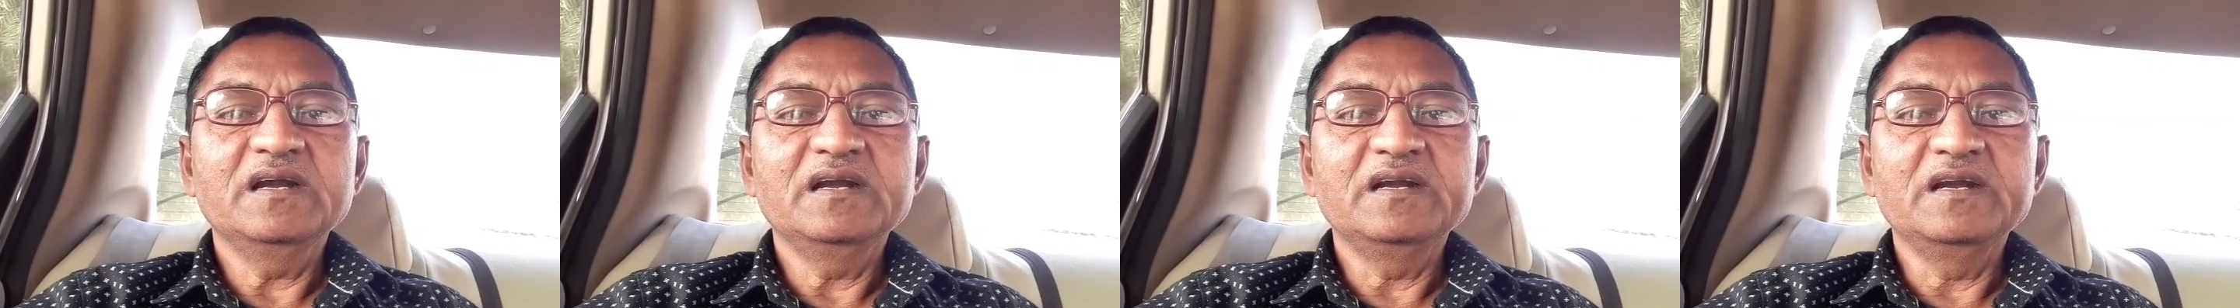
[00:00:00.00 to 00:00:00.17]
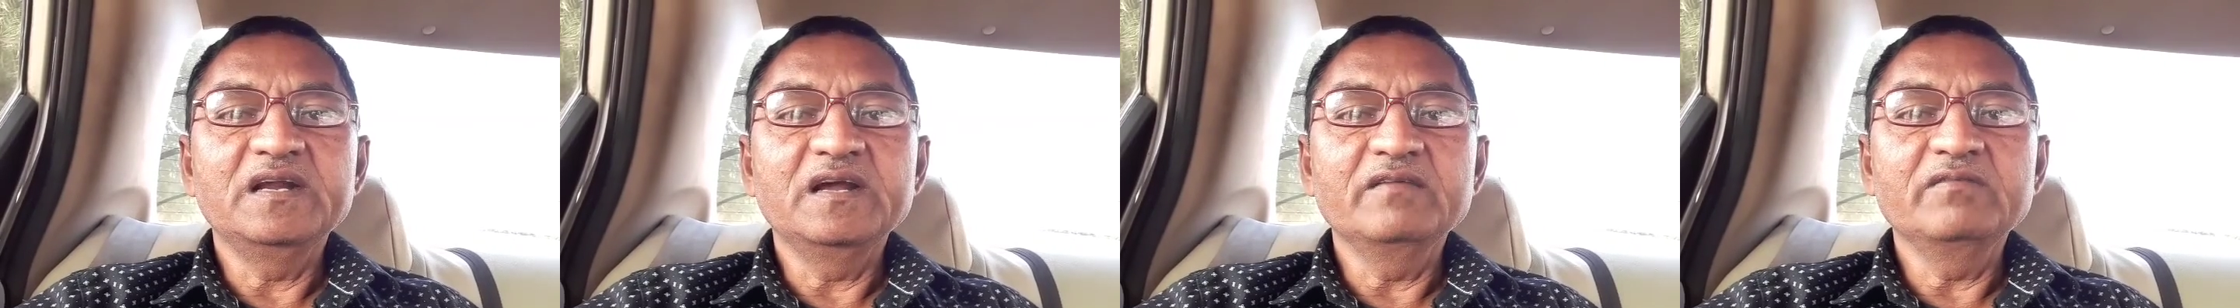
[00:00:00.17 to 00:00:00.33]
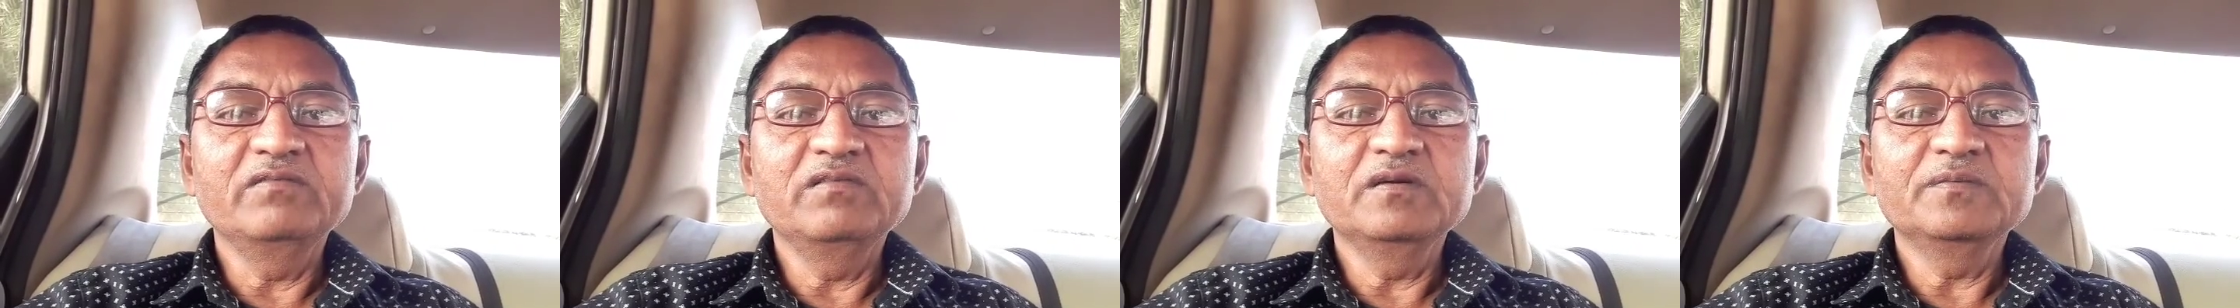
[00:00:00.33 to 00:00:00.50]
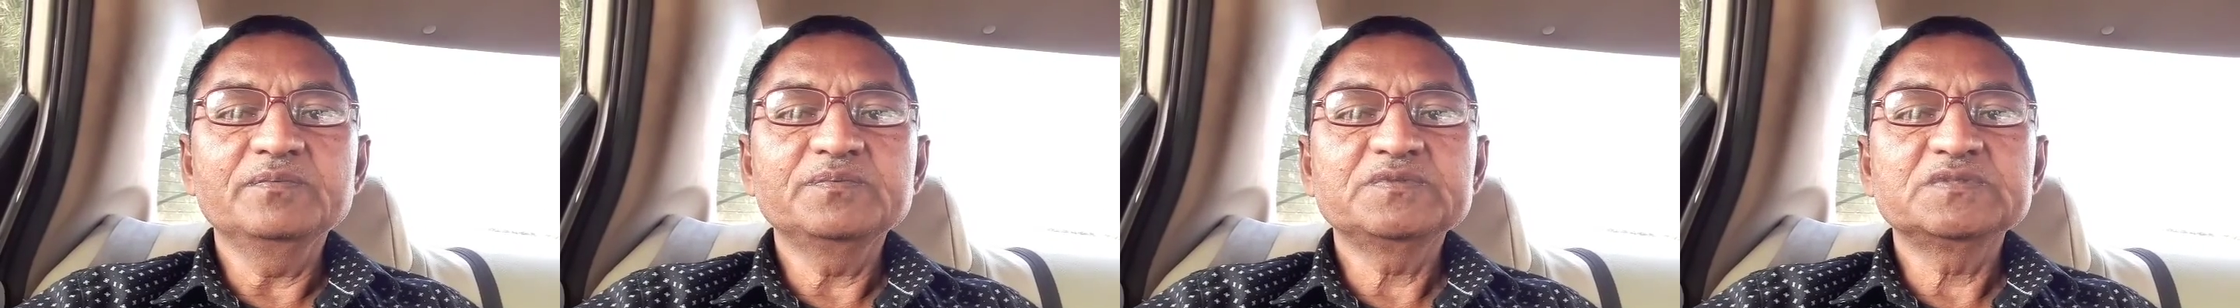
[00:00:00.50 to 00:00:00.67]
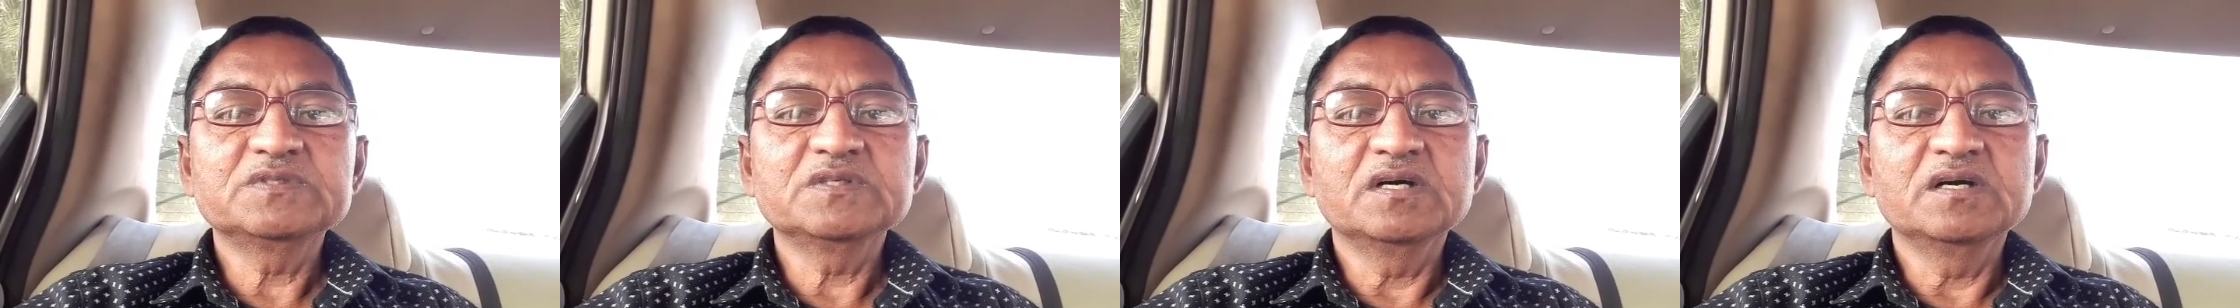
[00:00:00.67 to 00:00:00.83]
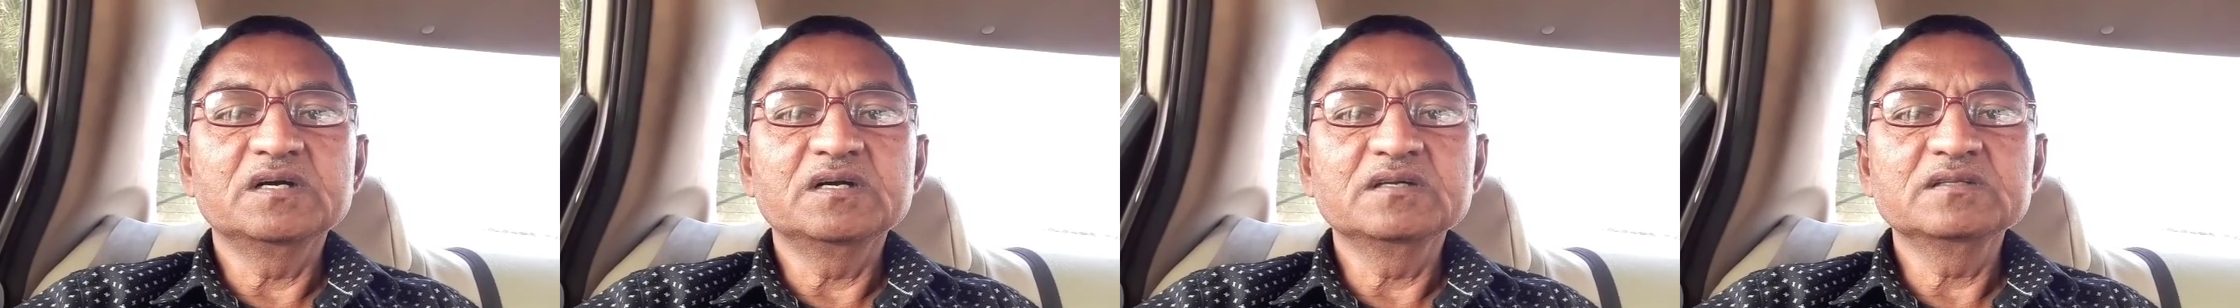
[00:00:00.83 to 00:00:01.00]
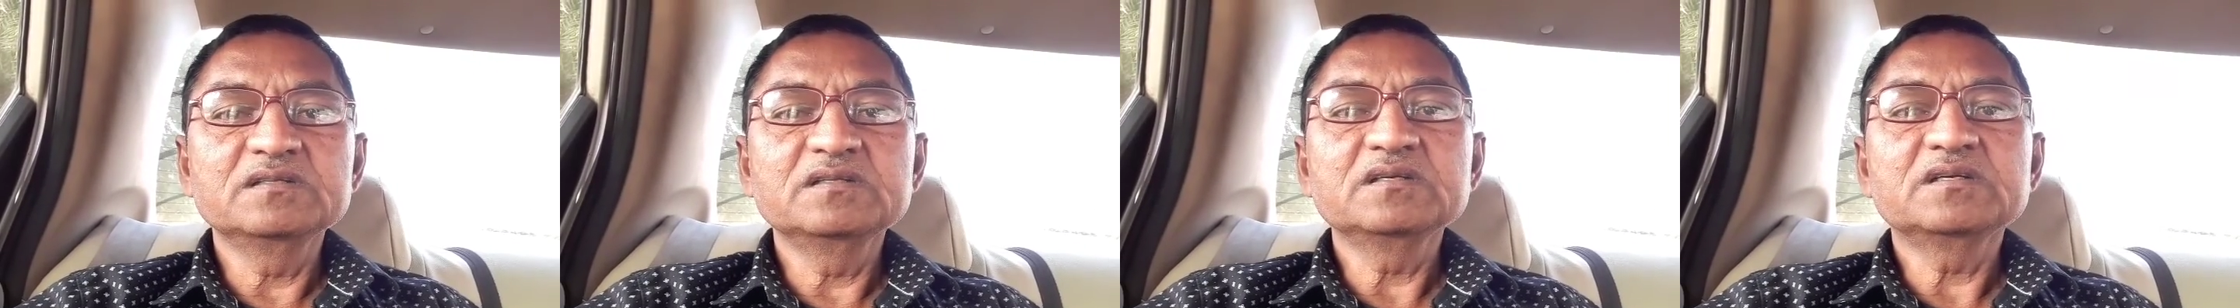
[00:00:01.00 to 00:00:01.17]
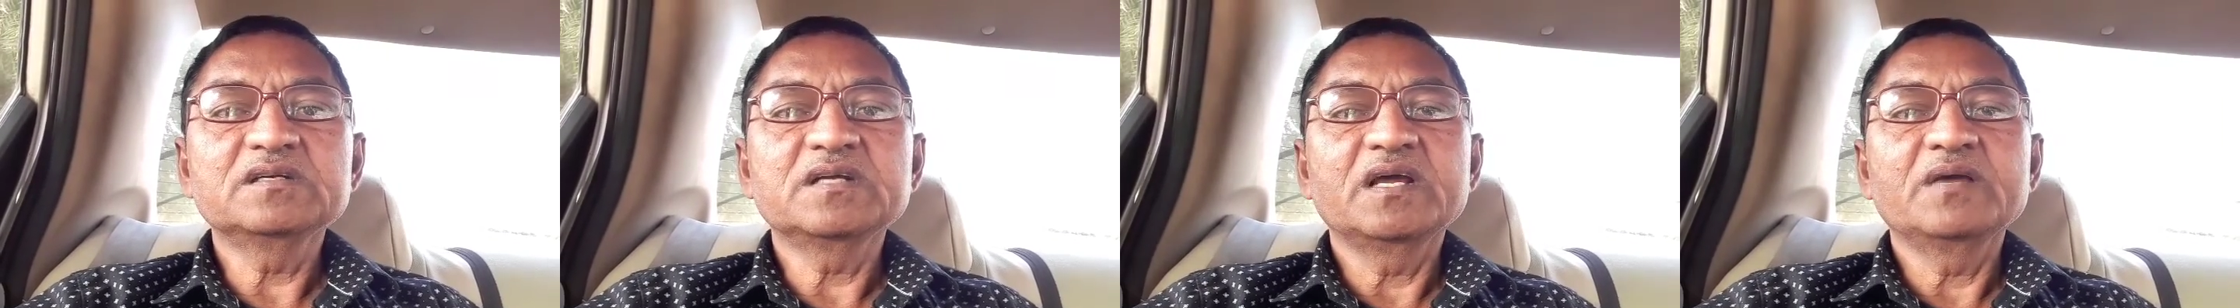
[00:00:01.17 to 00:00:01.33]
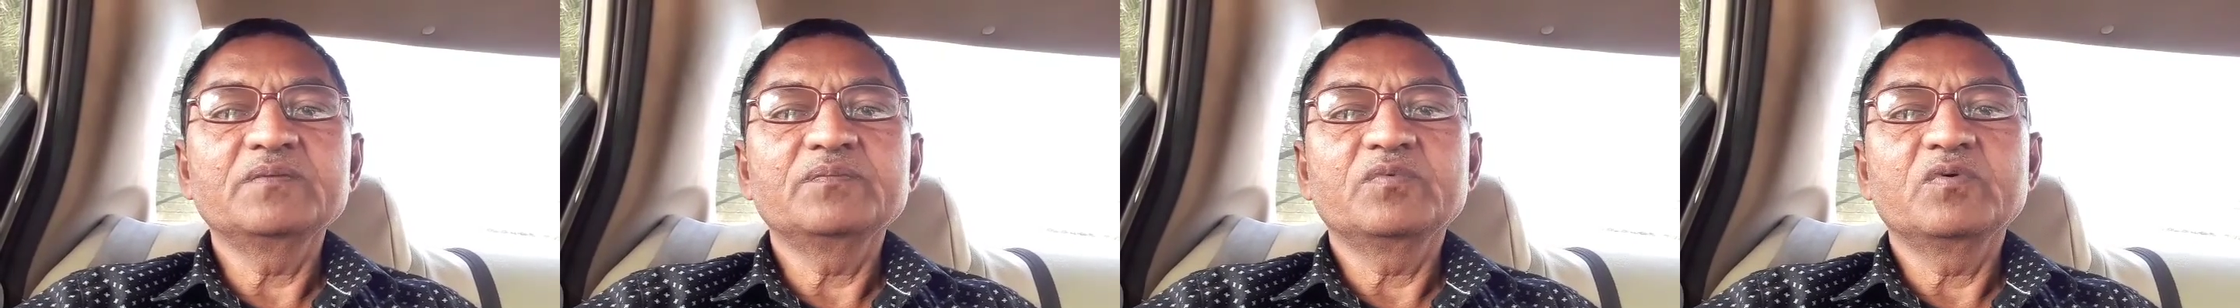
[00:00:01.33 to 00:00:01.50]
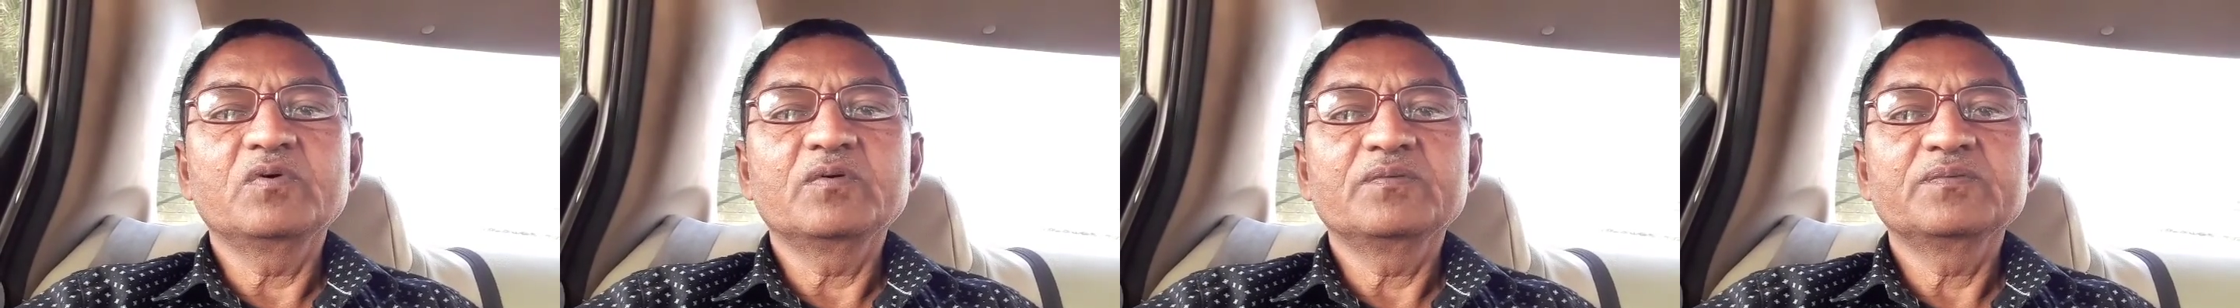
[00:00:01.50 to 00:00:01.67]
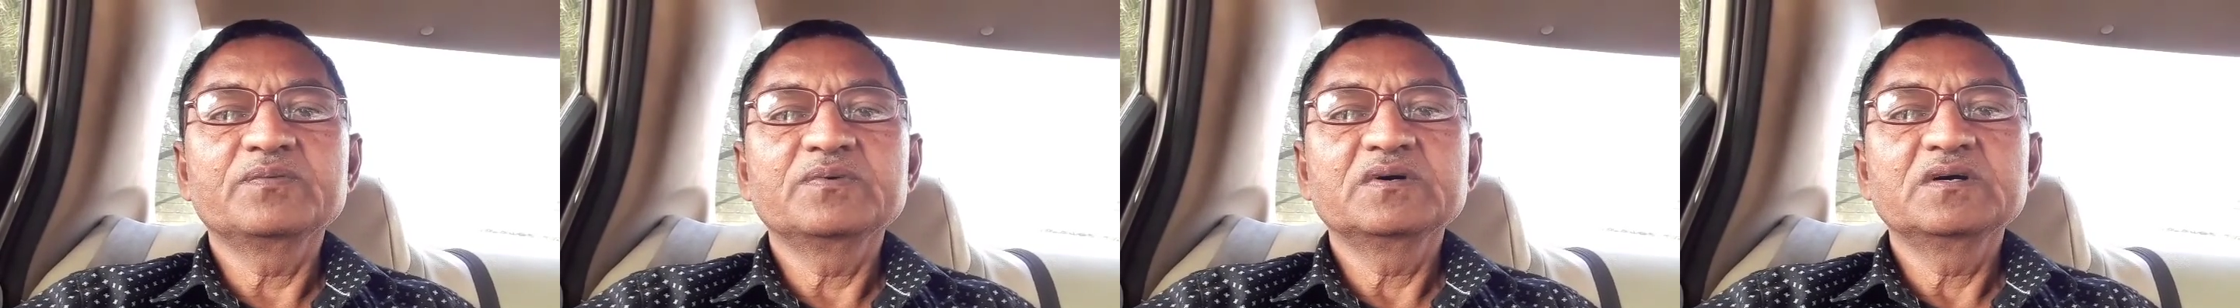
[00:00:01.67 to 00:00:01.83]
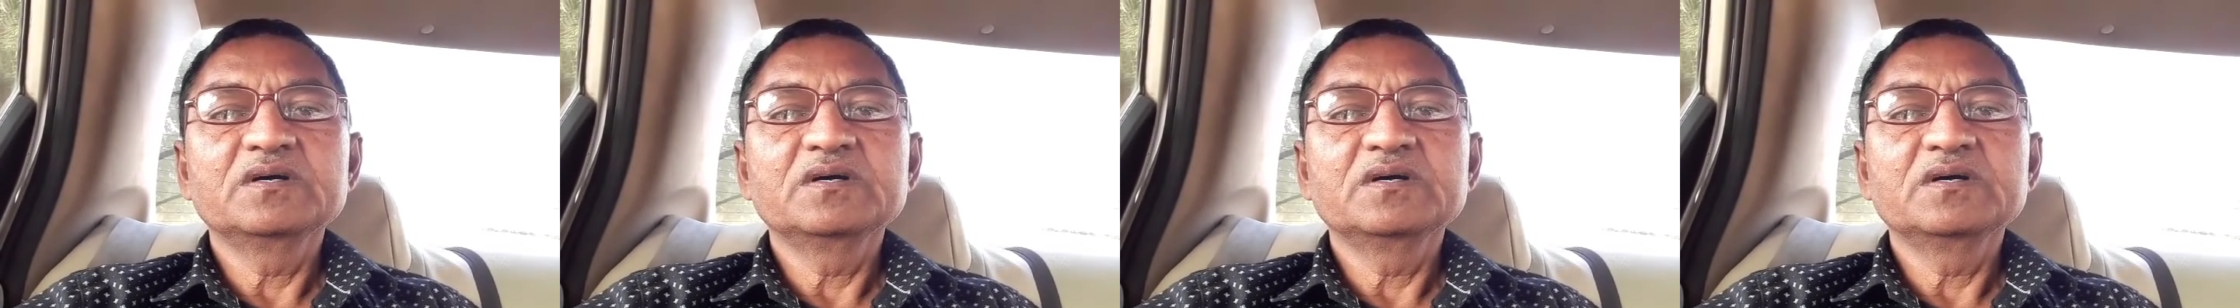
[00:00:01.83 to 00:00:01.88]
developed another type of